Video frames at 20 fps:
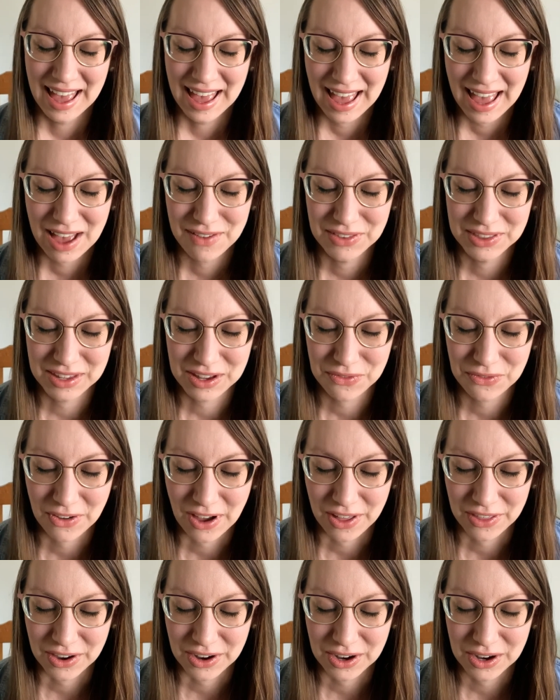Heavenly
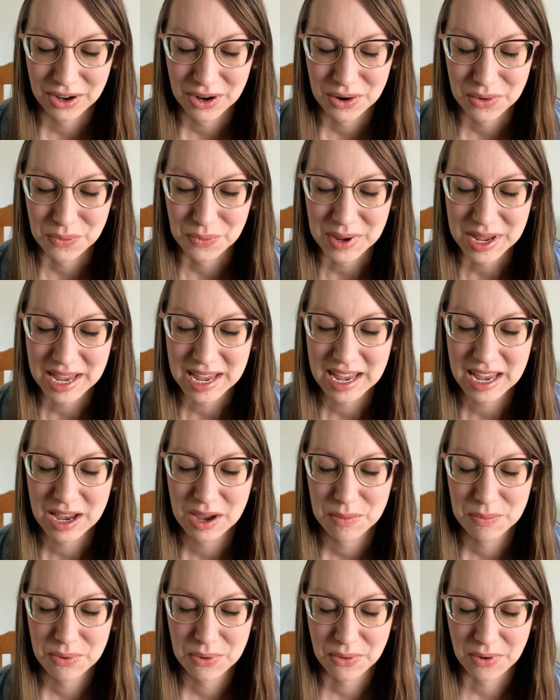Father, we
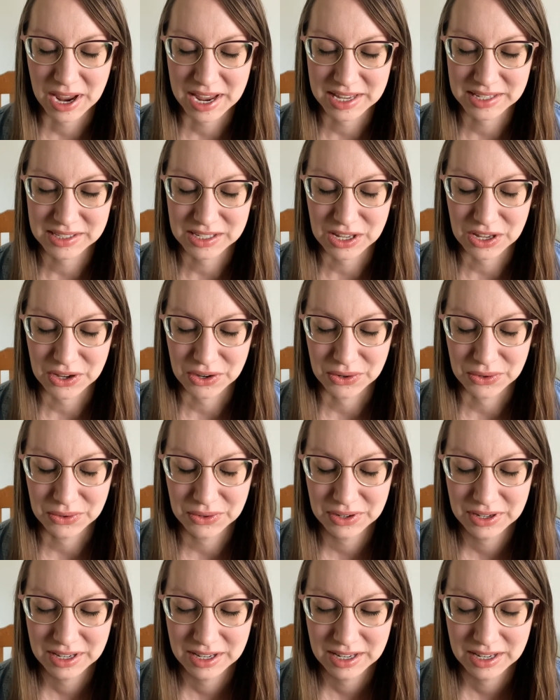praise You
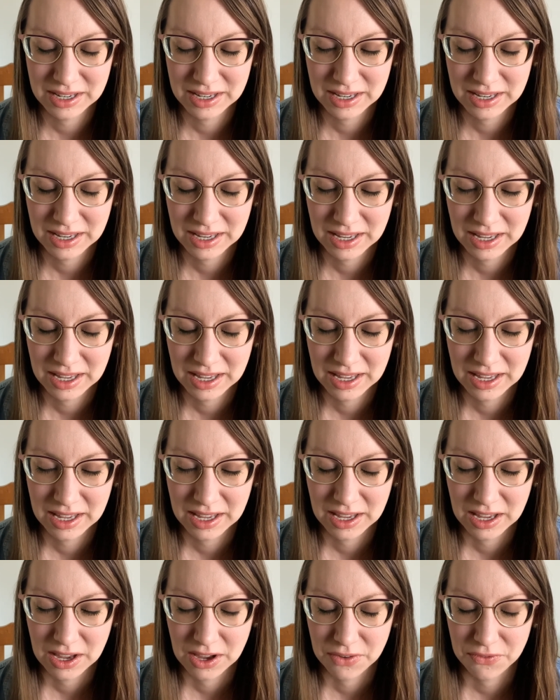
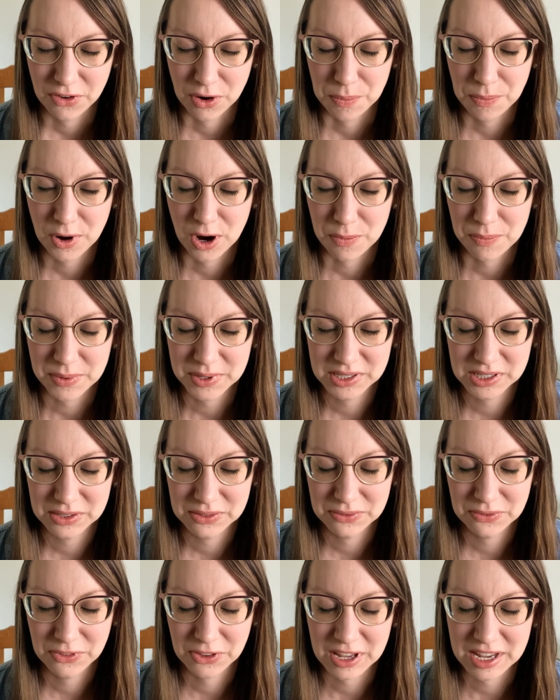for
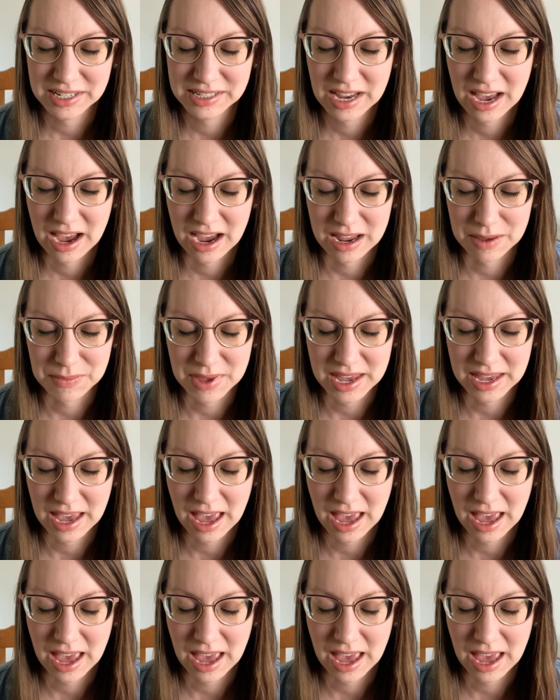purposefully timing